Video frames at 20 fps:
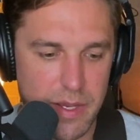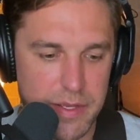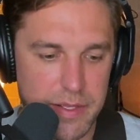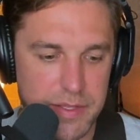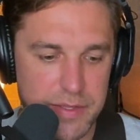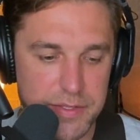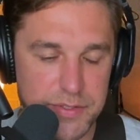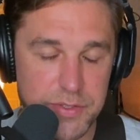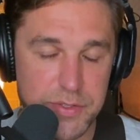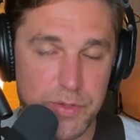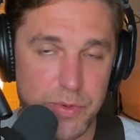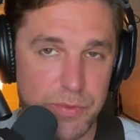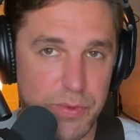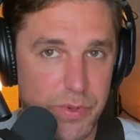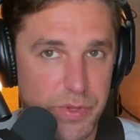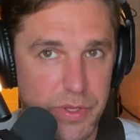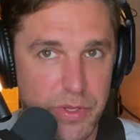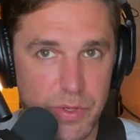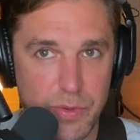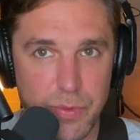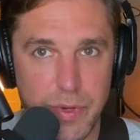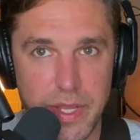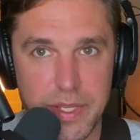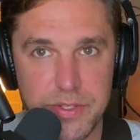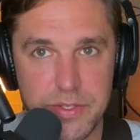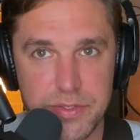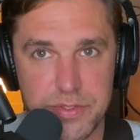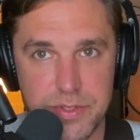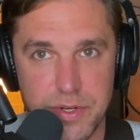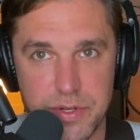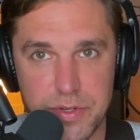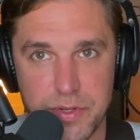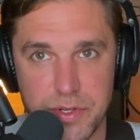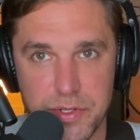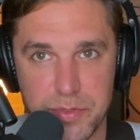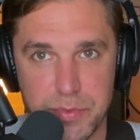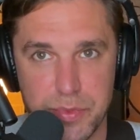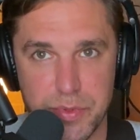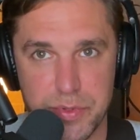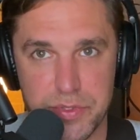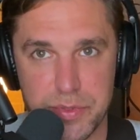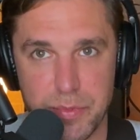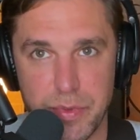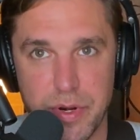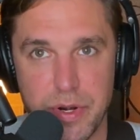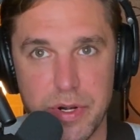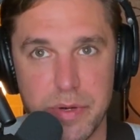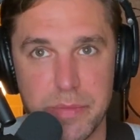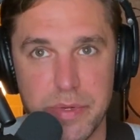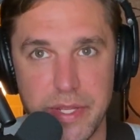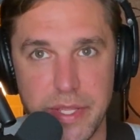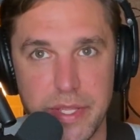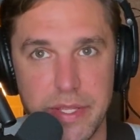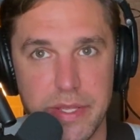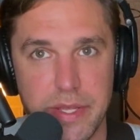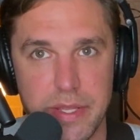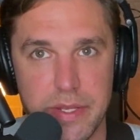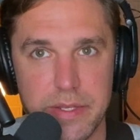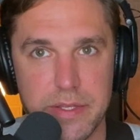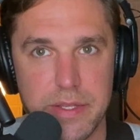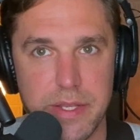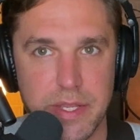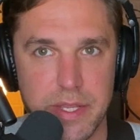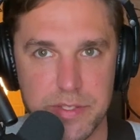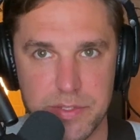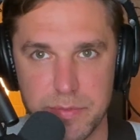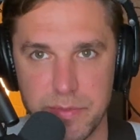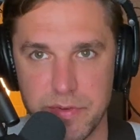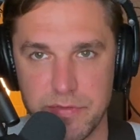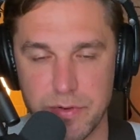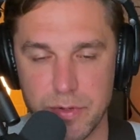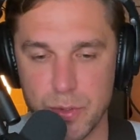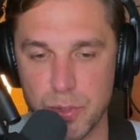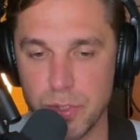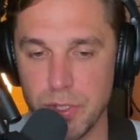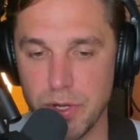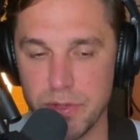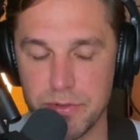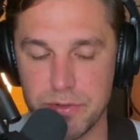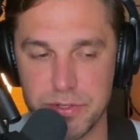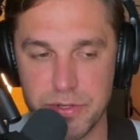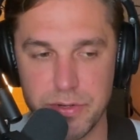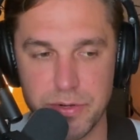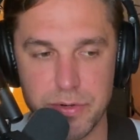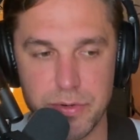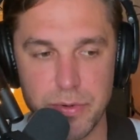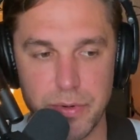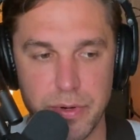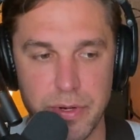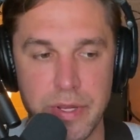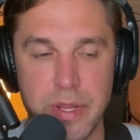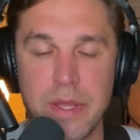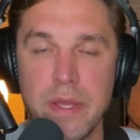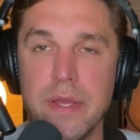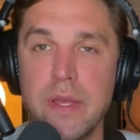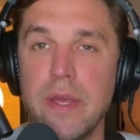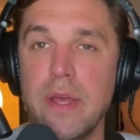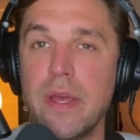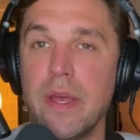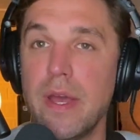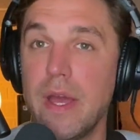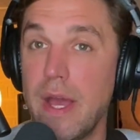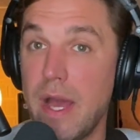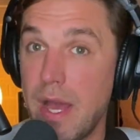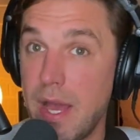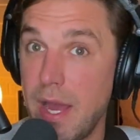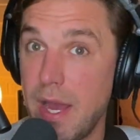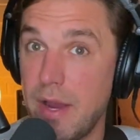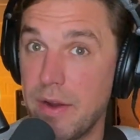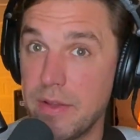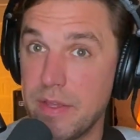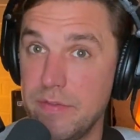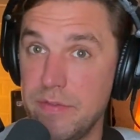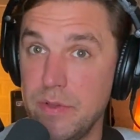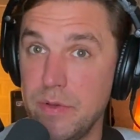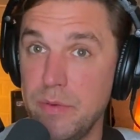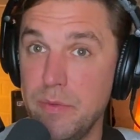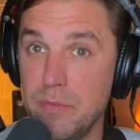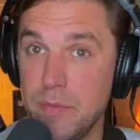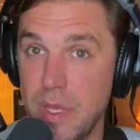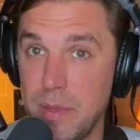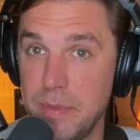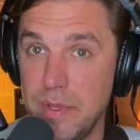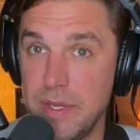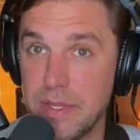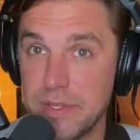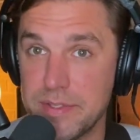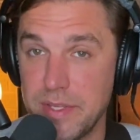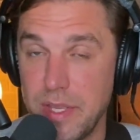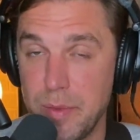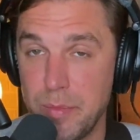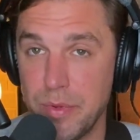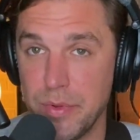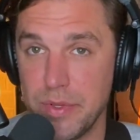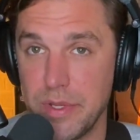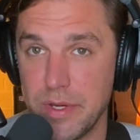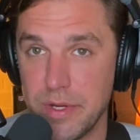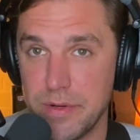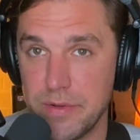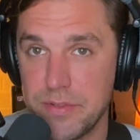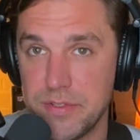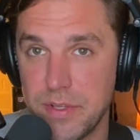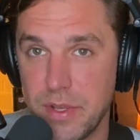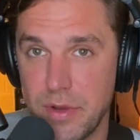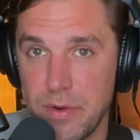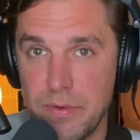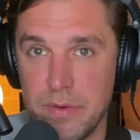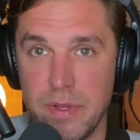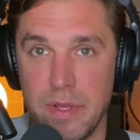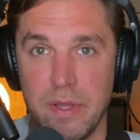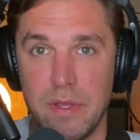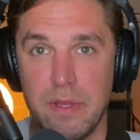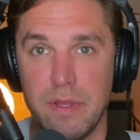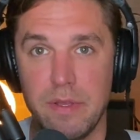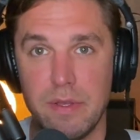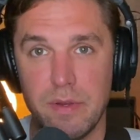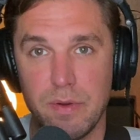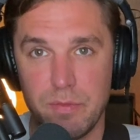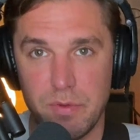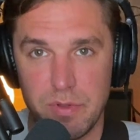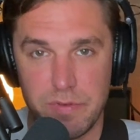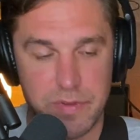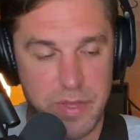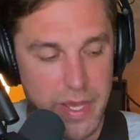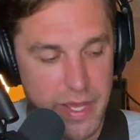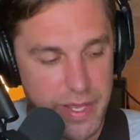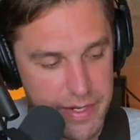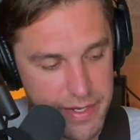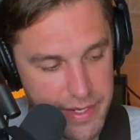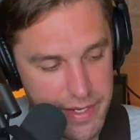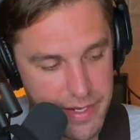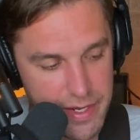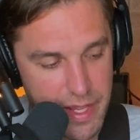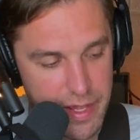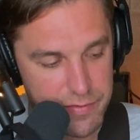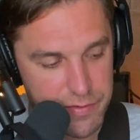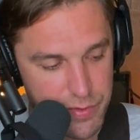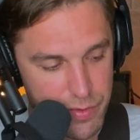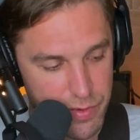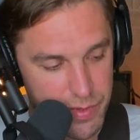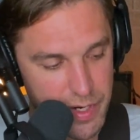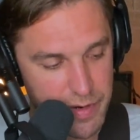This is a really good way to start to explore some harmony and to get some different colors in your chord. I'll give you maybe an example here. So we've got an F chord.